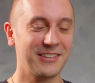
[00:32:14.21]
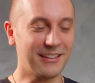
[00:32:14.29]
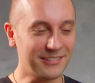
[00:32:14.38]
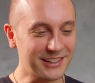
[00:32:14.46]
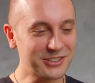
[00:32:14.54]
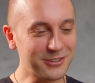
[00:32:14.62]

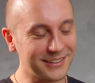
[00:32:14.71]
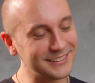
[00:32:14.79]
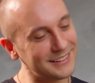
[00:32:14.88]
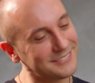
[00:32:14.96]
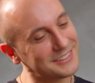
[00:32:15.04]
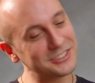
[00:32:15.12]
I'm gonna try
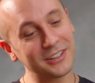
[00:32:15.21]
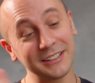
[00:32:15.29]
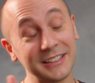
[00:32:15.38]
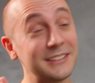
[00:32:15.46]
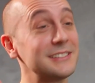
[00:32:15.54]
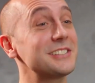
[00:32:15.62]

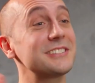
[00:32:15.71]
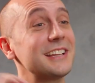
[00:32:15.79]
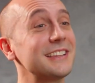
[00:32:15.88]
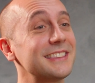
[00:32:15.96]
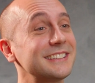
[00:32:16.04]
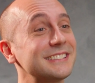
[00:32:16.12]
and just
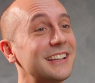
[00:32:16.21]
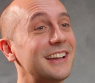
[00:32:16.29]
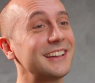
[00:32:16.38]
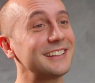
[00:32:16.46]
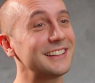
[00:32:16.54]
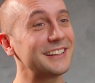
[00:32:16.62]
let things
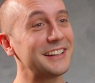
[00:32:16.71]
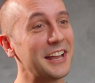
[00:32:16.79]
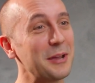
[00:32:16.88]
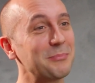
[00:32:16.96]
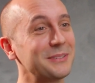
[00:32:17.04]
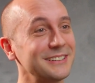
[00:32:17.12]
lie and let it
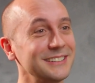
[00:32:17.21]
happen.